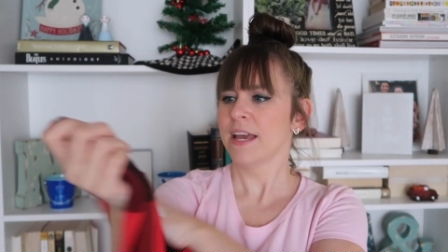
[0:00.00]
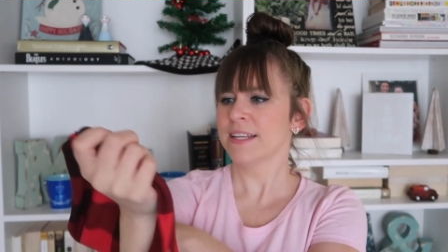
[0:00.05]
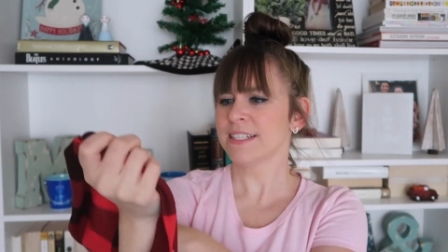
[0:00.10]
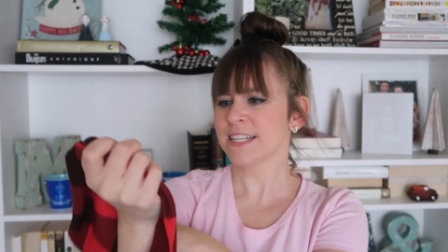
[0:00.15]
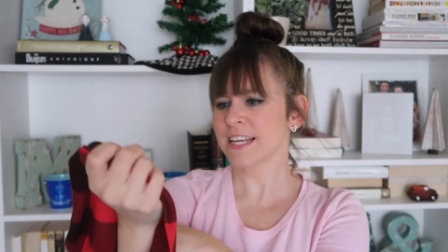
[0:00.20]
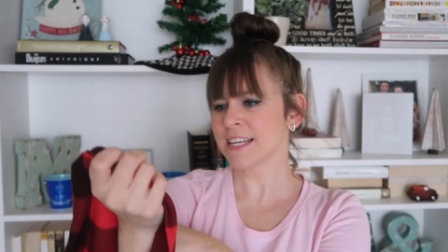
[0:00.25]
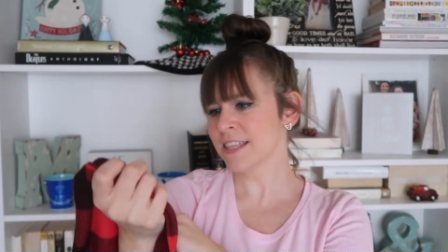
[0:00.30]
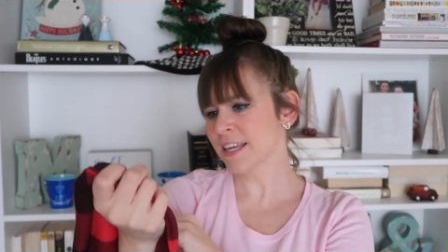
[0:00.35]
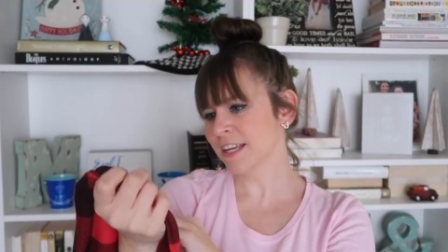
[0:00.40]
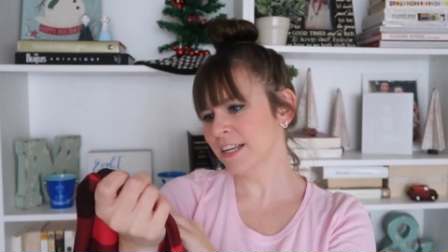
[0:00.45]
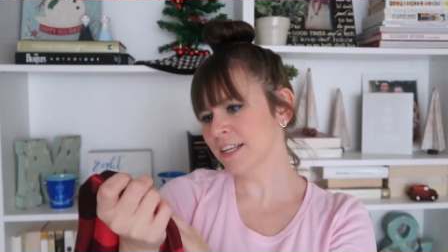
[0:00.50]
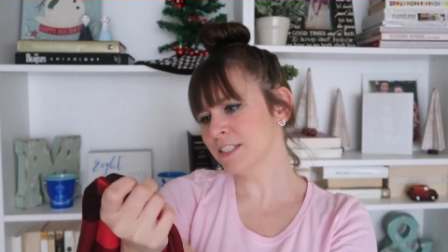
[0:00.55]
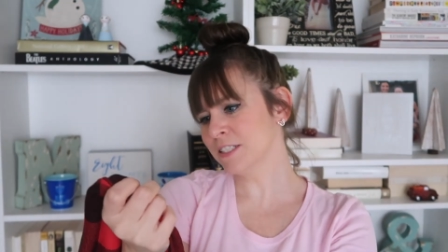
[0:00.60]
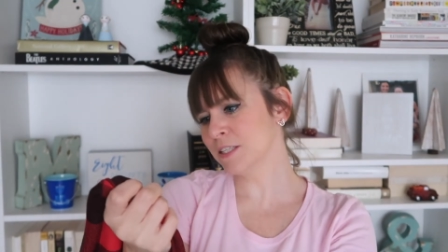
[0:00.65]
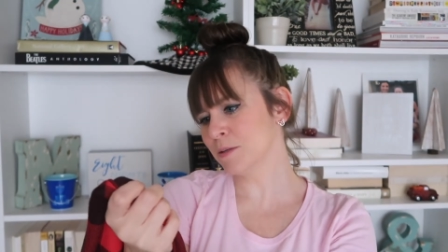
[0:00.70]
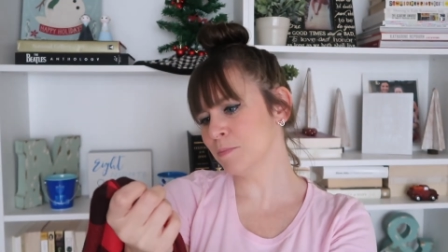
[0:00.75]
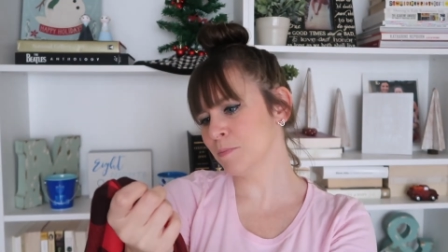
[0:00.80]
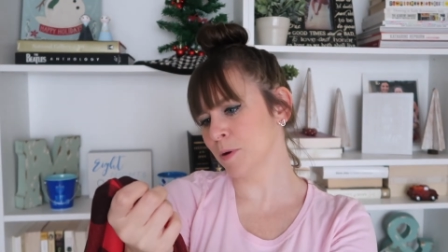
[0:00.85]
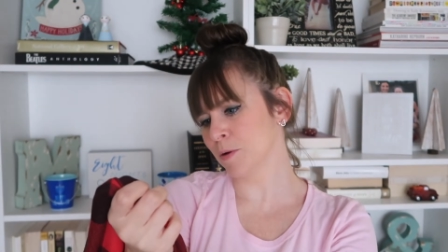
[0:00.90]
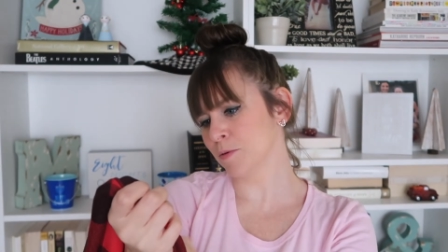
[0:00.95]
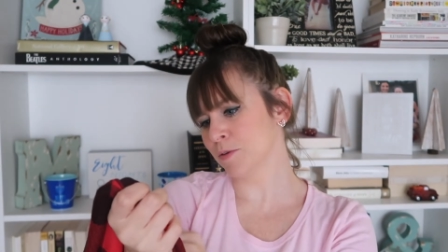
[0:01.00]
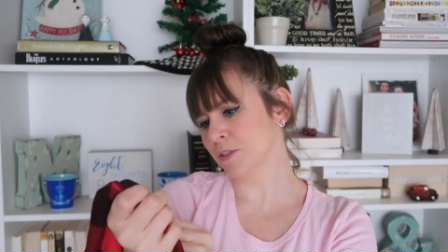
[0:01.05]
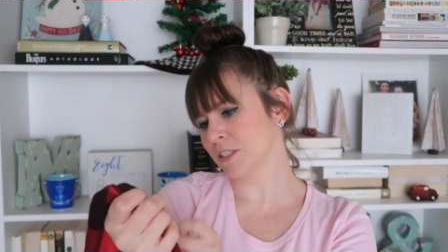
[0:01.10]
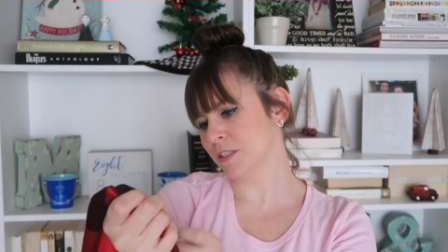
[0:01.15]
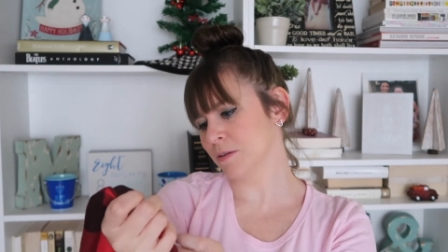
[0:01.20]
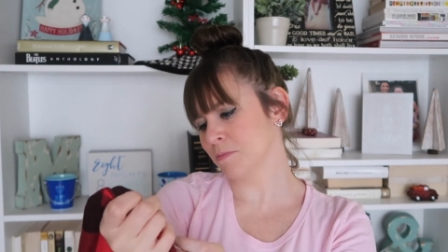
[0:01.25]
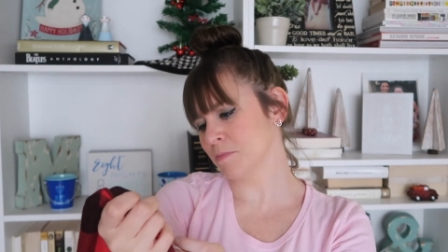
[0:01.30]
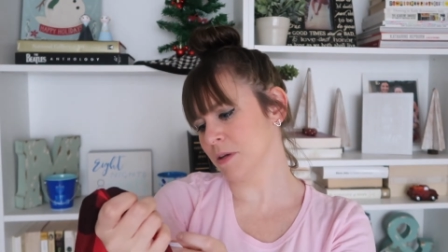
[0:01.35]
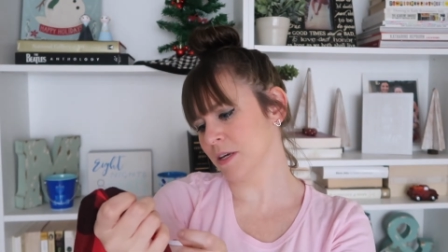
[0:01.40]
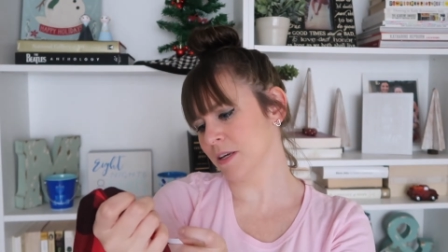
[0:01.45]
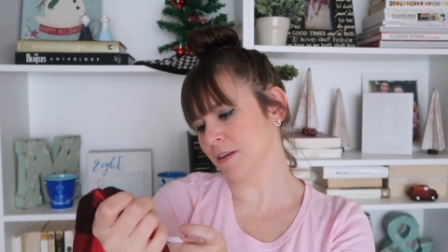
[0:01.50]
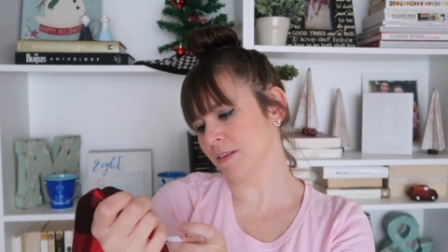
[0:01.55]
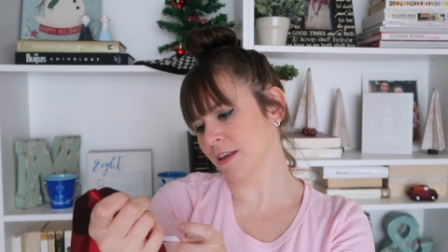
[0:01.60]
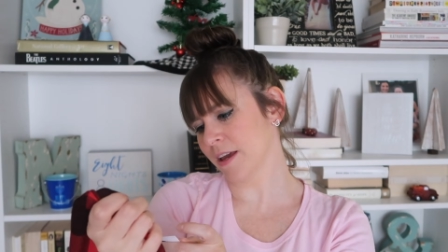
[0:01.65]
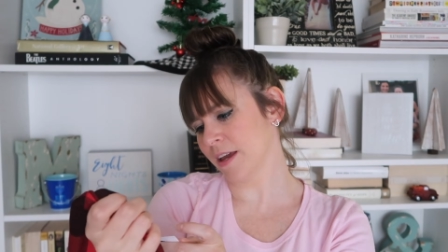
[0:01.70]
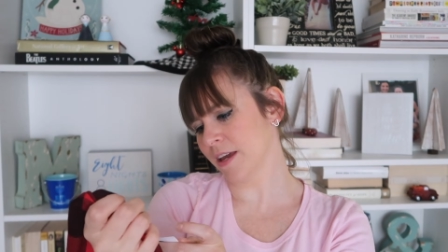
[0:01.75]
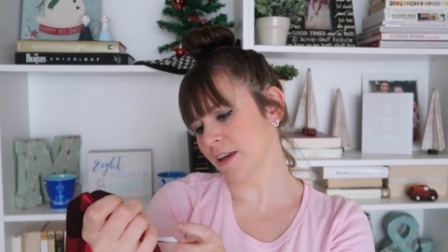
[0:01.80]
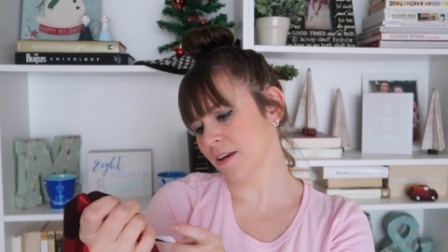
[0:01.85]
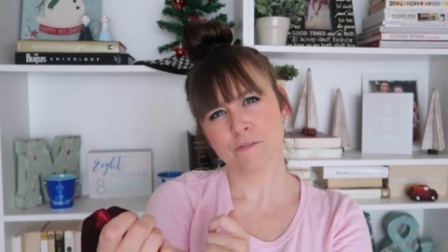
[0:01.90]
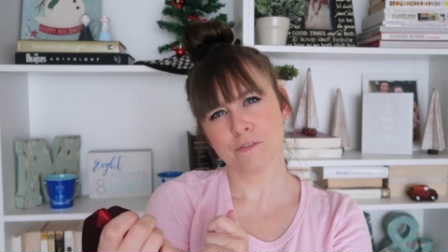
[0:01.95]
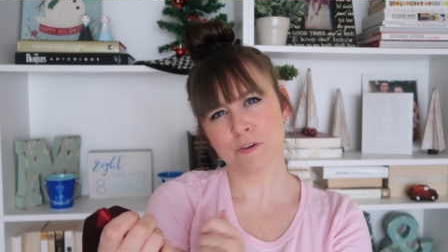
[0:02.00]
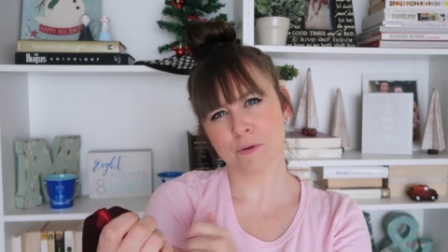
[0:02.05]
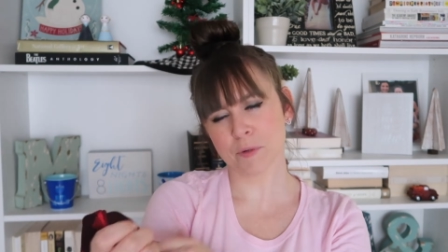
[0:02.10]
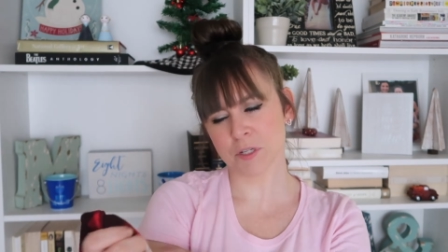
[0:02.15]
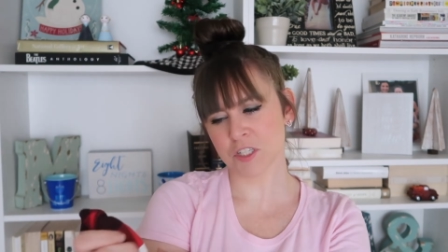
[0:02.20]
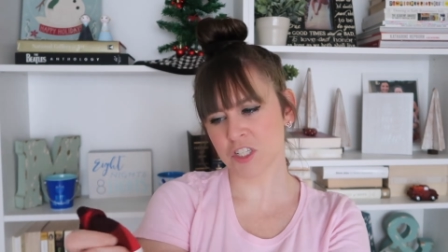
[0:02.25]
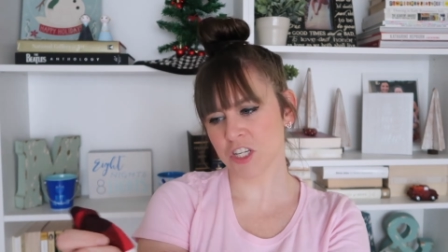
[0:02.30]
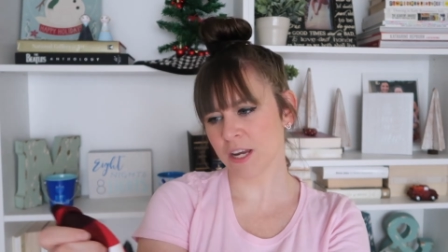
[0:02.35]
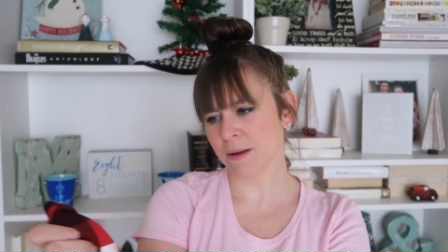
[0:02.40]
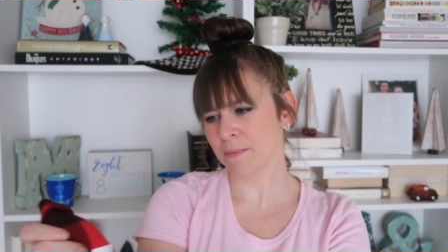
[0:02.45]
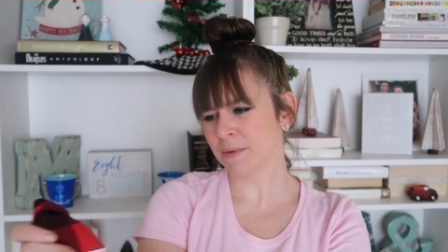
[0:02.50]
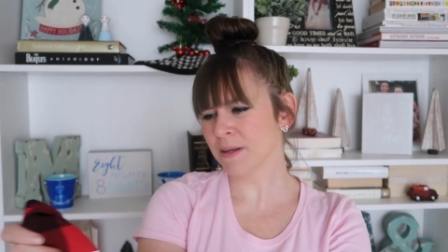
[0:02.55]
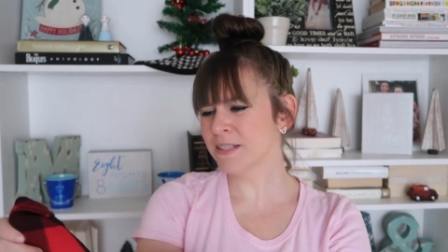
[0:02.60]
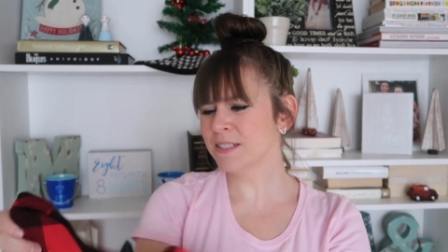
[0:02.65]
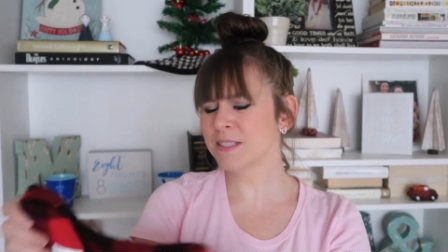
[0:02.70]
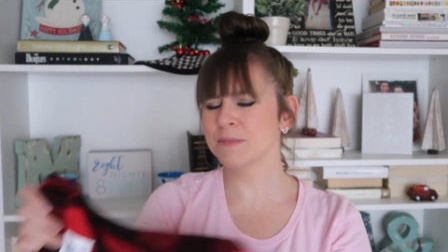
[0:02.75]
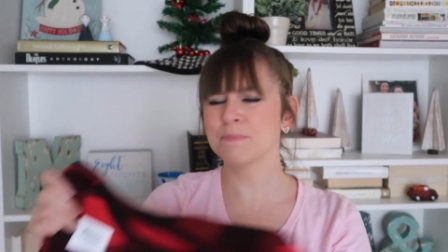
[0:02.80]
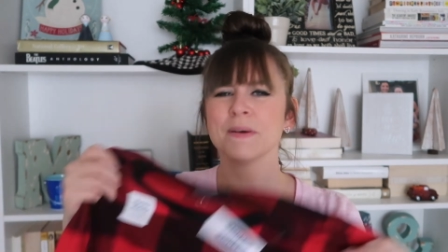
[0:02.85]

And I think it's supposed to be like for pajamas,